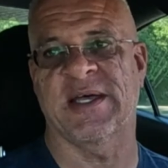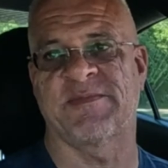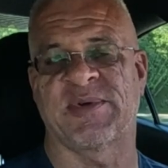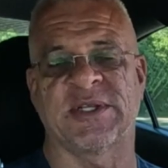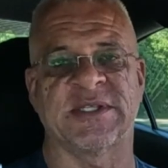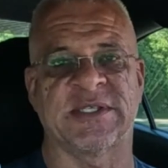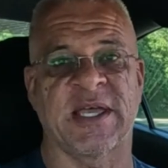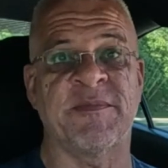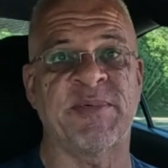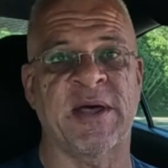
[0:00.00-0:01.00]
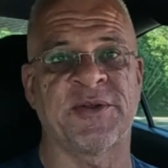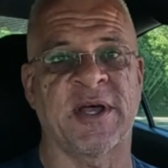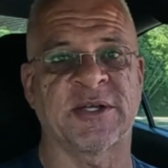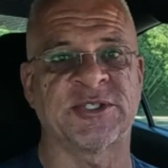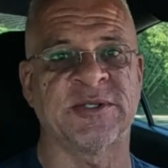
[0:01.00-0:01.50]
police impound
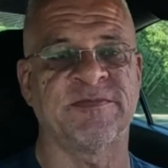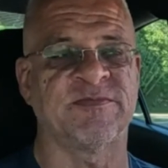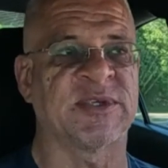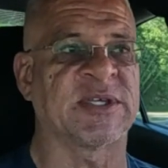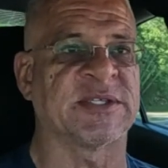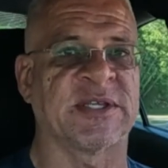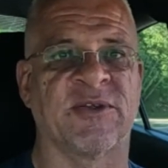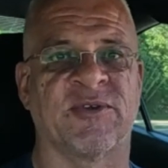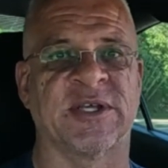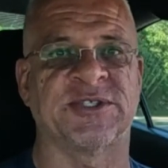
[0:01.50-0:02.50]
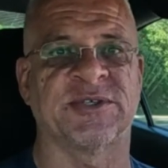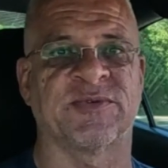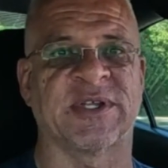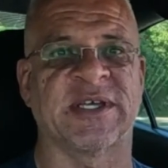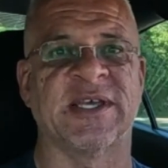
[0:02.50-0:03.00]
auction, because they don't let you
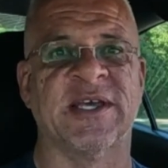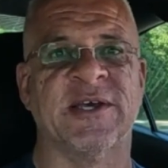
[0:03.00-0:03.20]
really